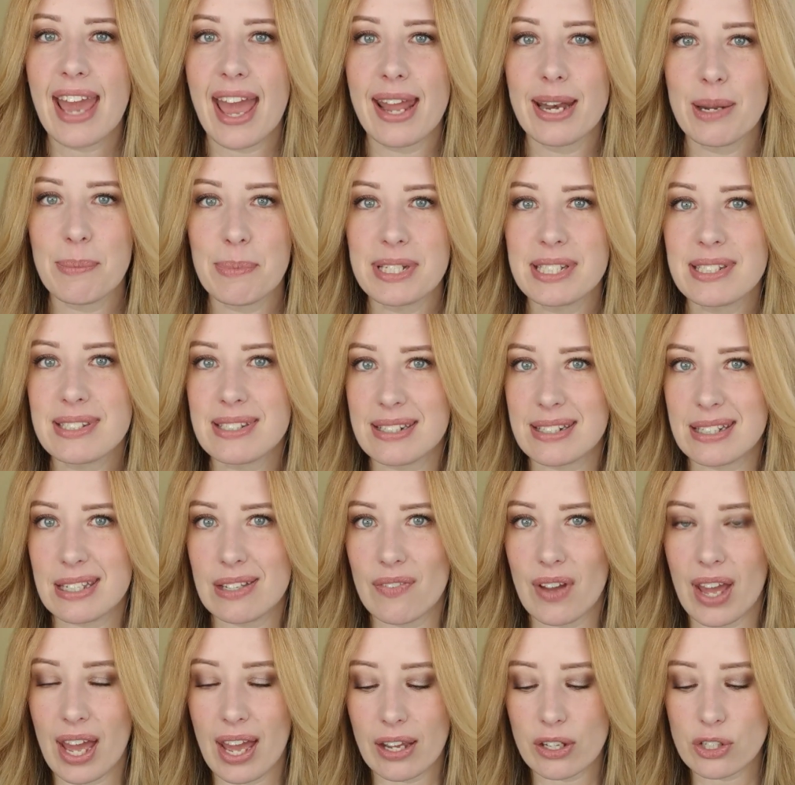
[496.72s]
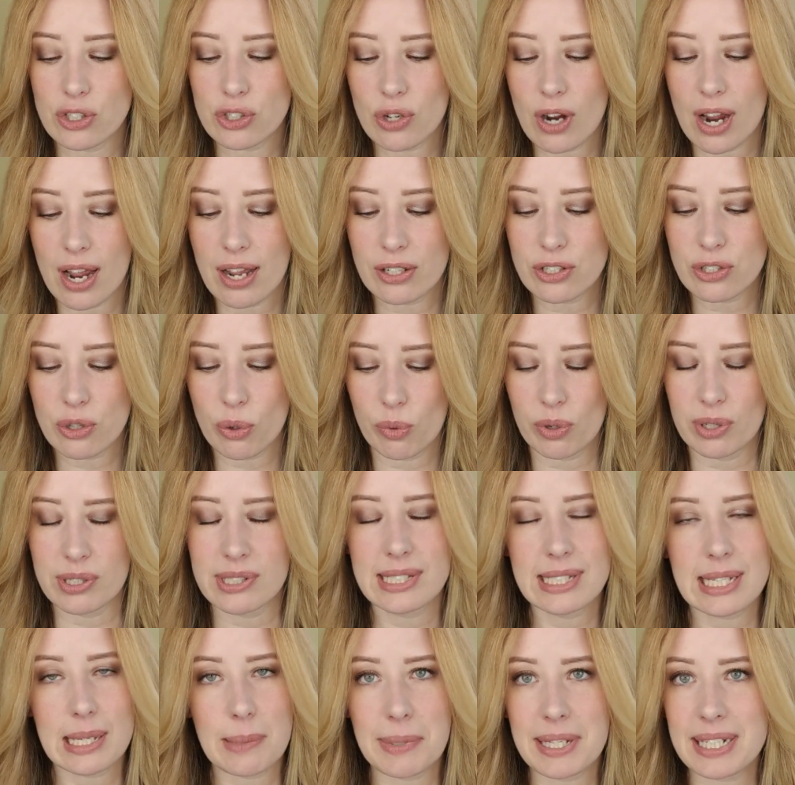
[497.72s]
cannabis sativa extract or
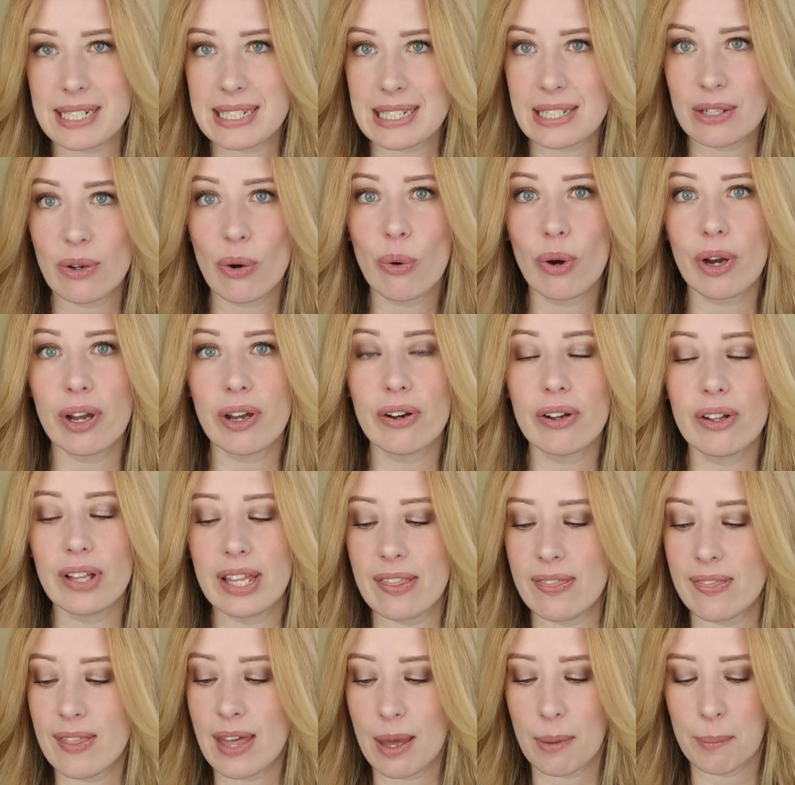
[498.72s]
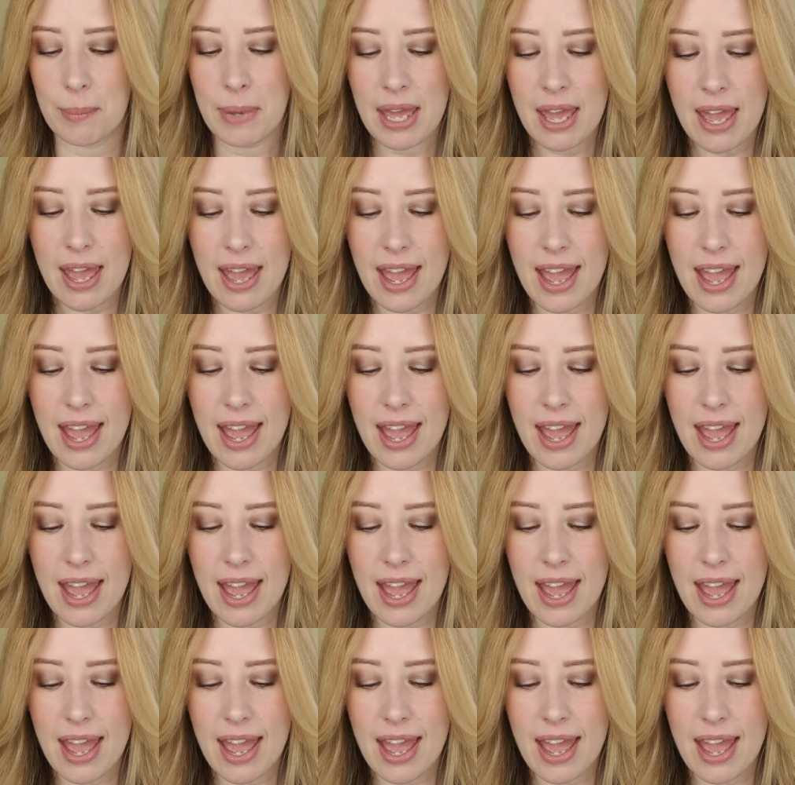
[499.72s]
CBD oil in them.